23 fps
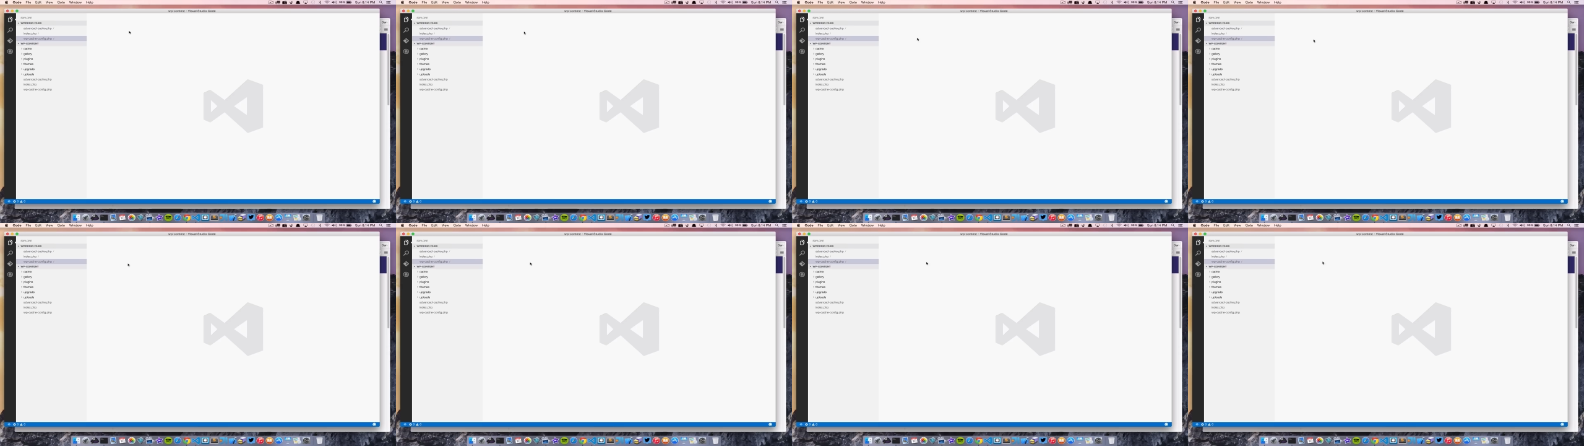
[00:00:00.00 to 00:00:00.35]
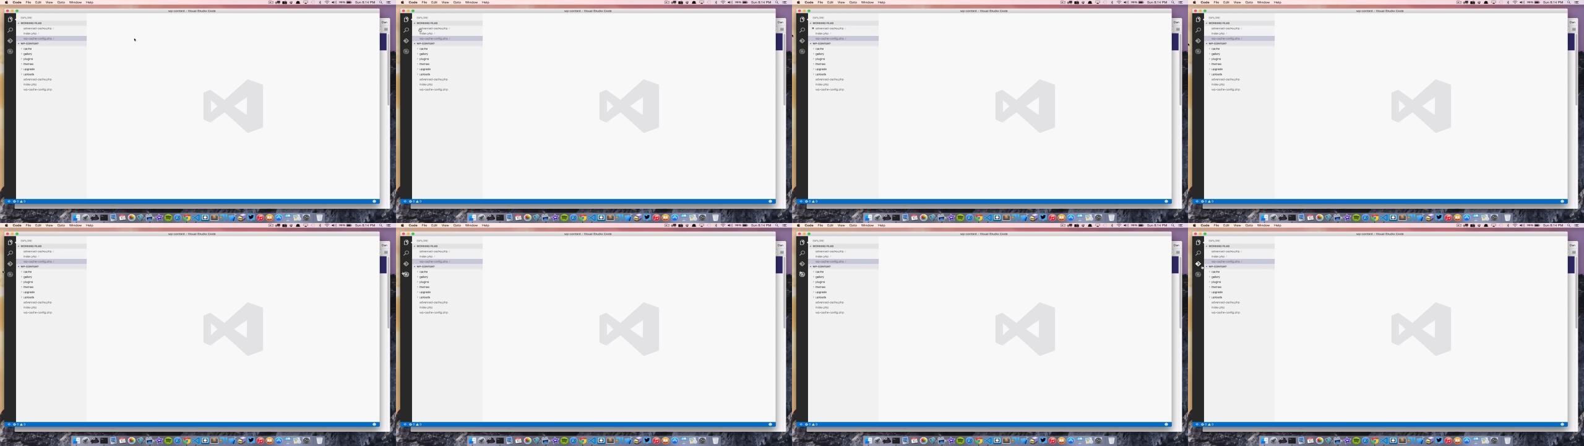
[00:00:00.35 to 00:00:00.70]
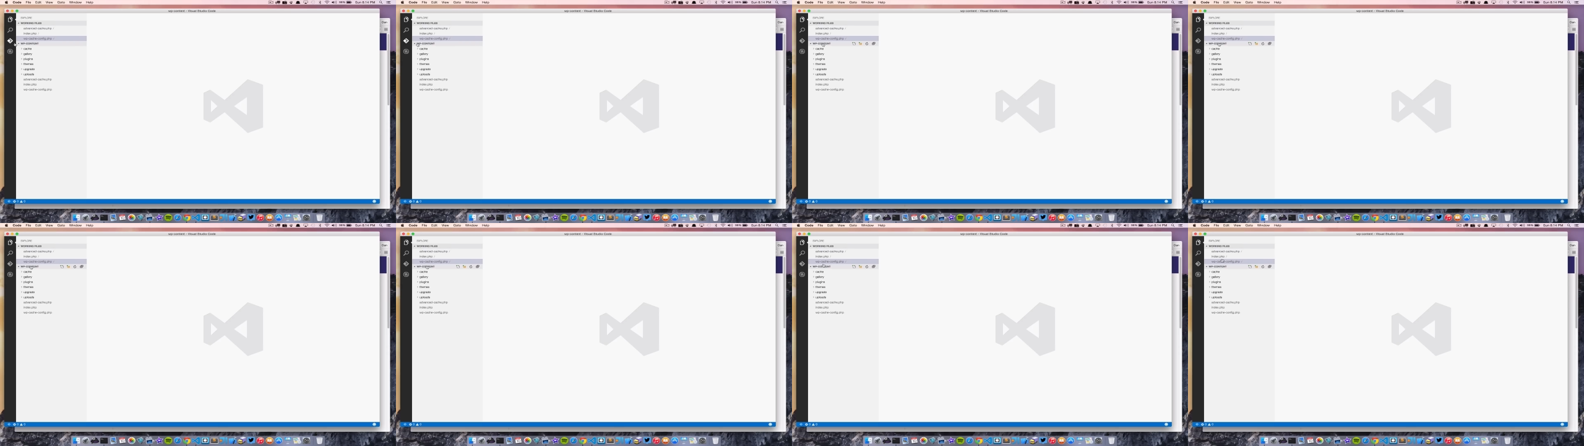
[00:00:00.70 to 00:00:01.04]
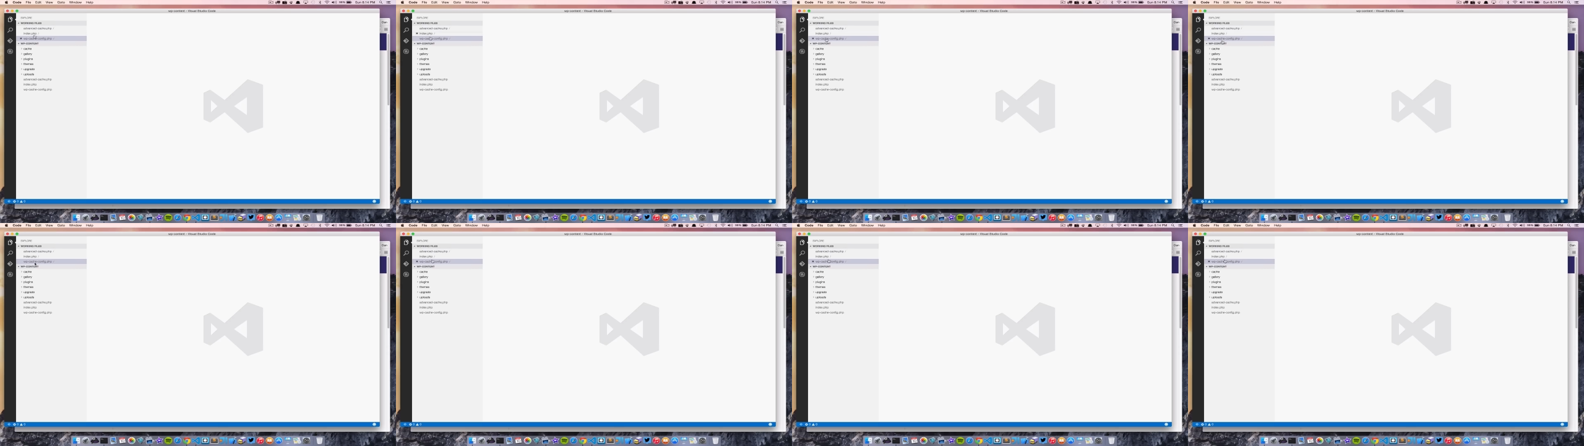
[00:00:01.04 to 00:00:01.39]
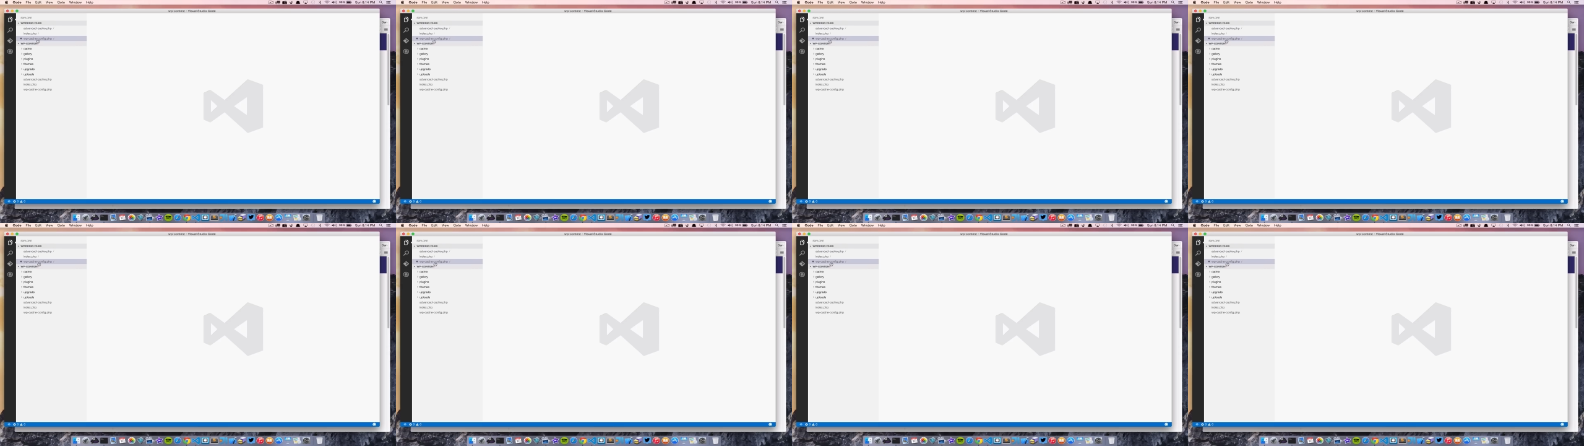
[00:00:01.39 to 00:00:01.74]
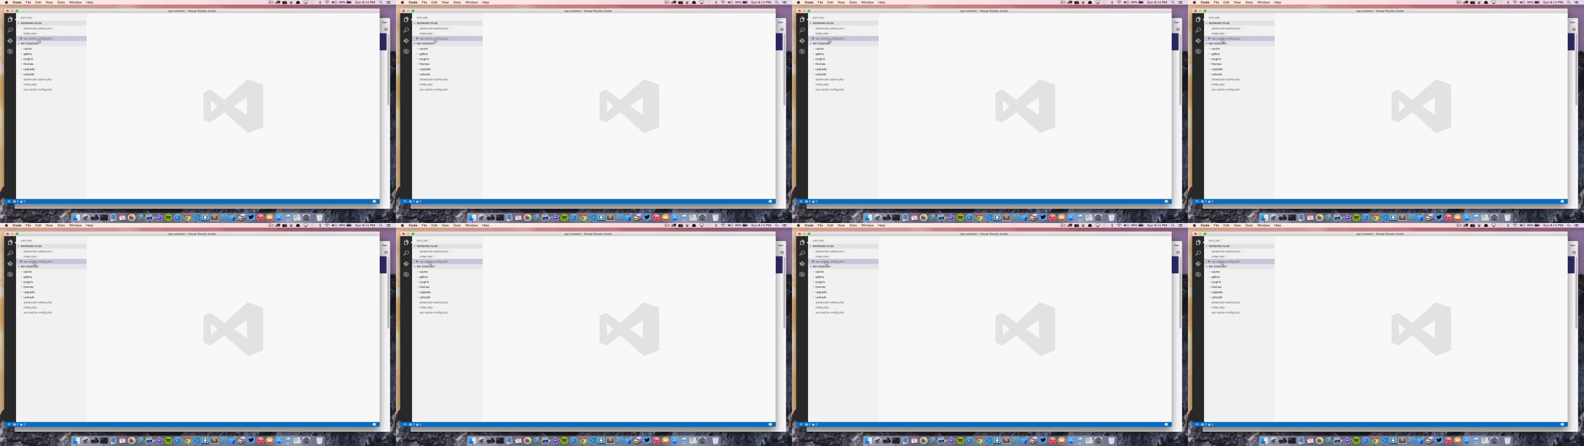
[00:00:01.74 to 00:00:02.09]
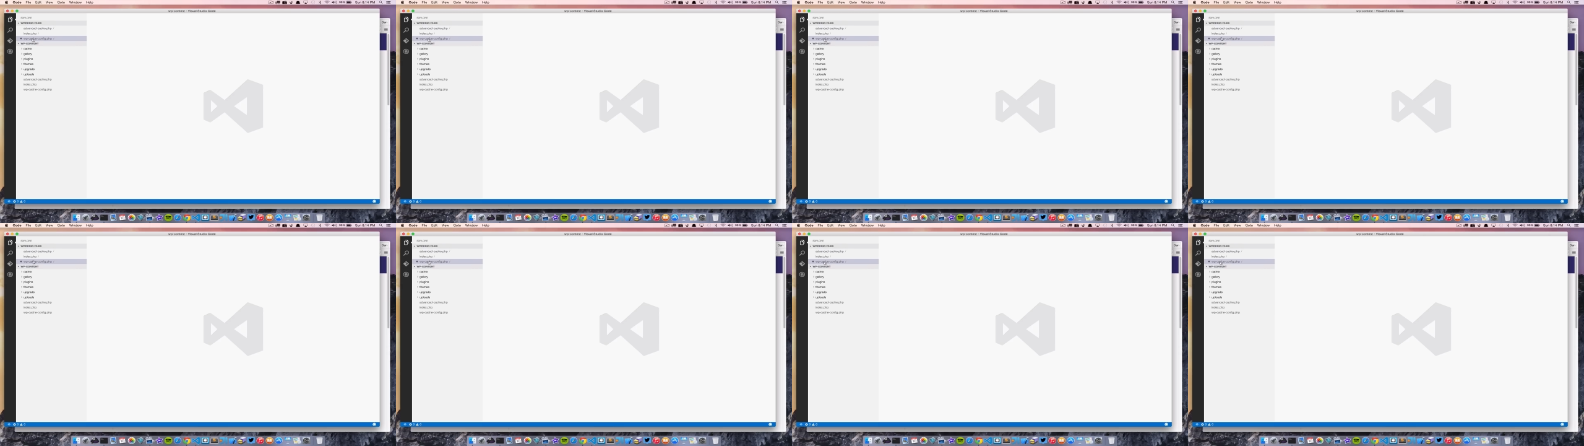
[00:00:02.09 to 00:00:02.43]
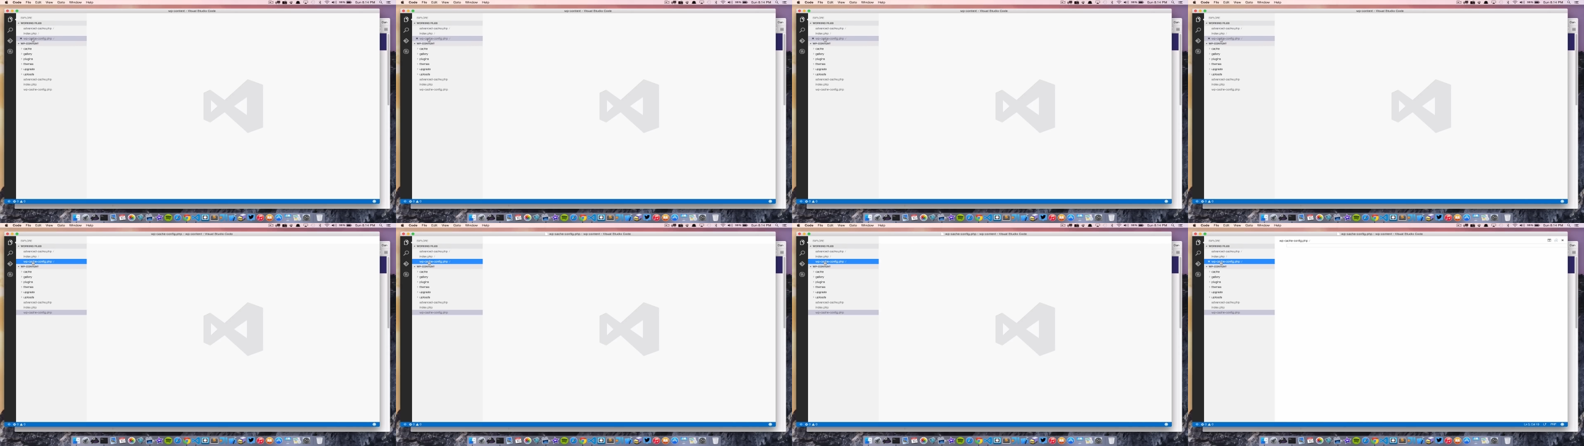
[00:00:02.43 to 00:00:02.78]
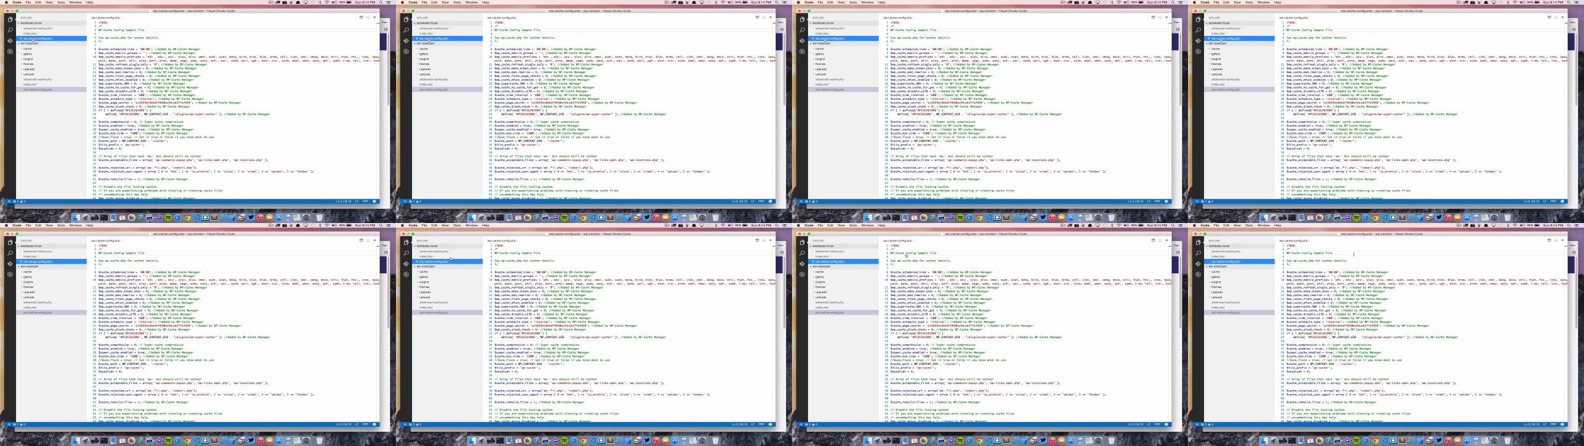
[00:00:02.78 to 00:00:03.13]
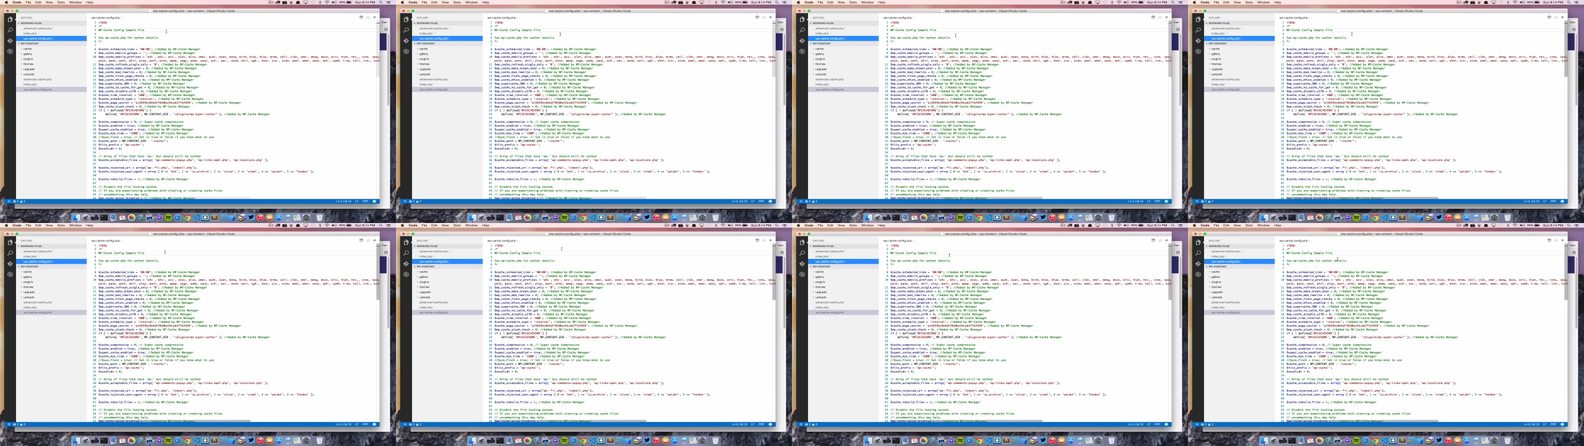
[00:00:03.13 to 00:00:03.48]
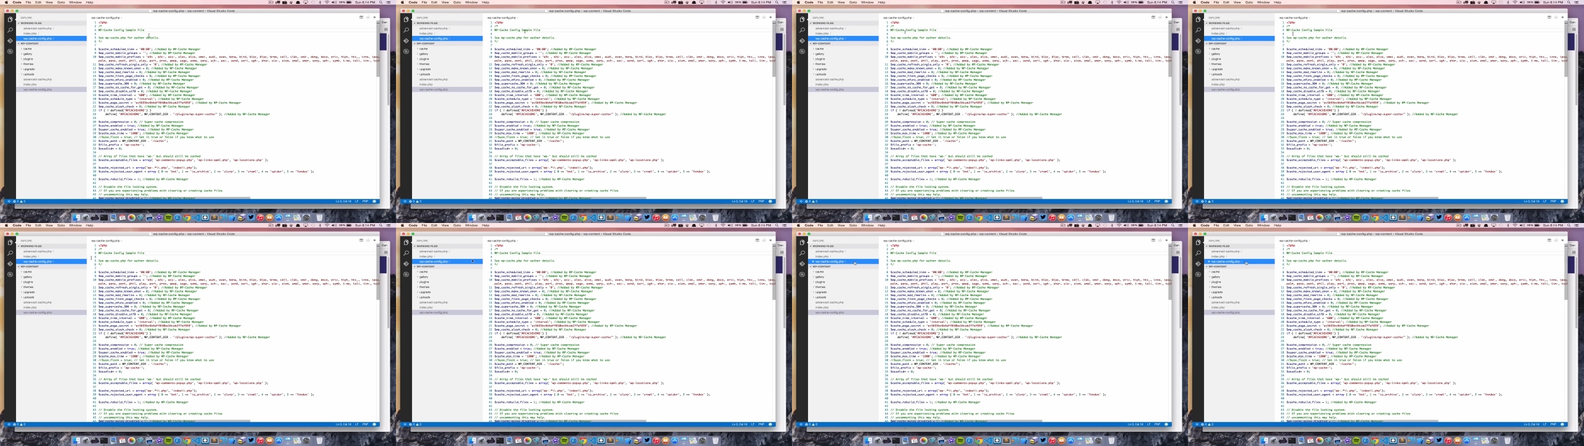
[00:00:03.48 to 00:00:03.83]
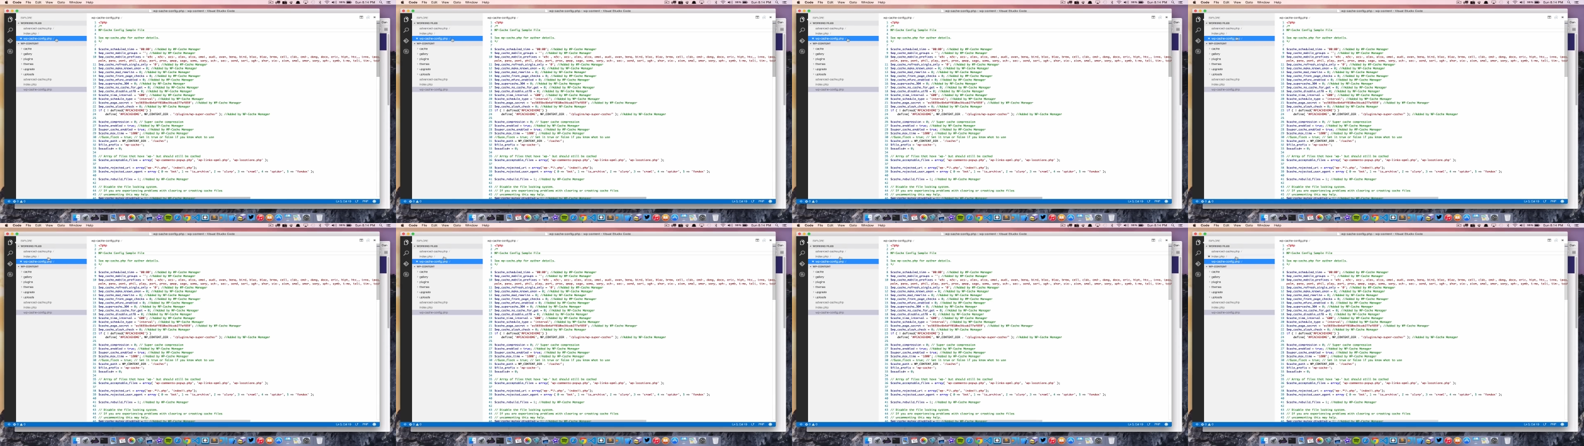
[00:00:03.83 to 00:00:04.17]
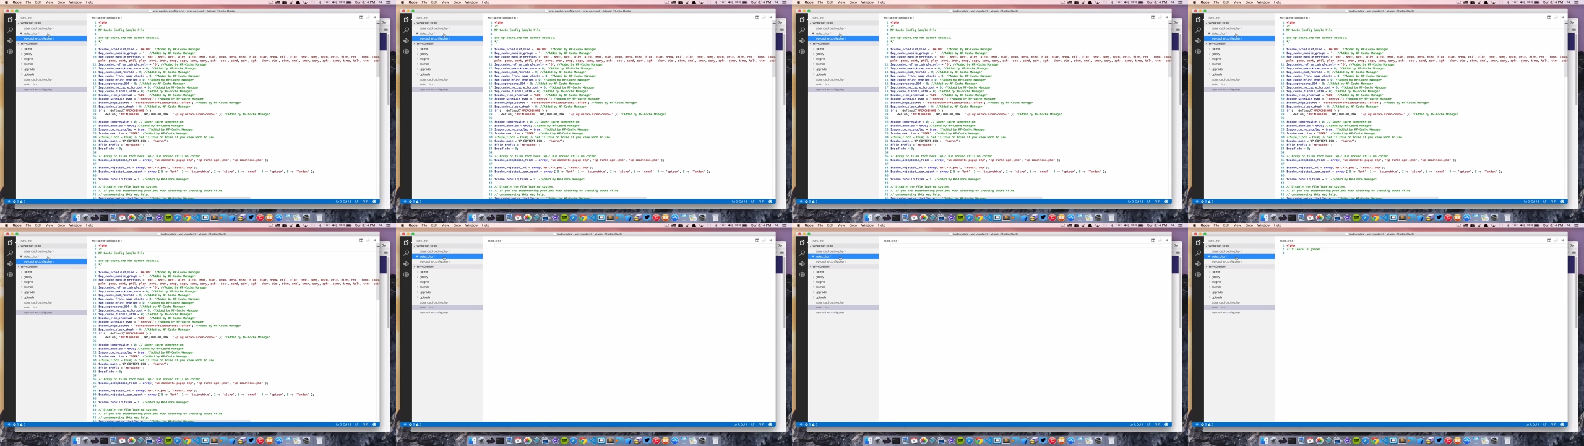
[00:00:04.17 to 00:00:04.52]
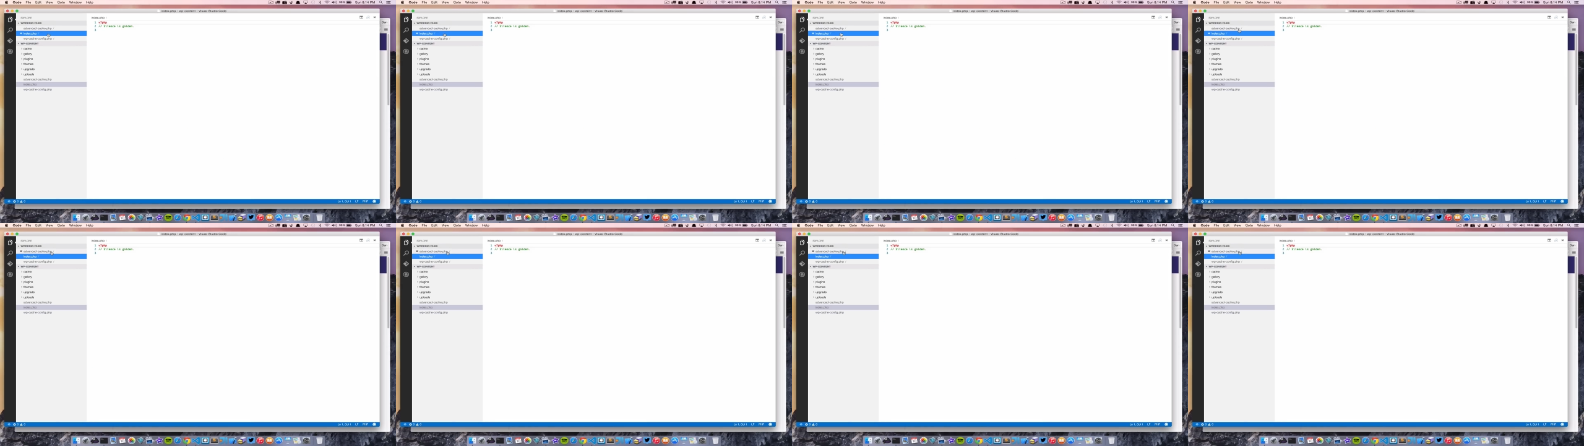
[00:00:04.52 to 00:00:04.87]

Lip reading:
No face is visible, so there are no lips to read.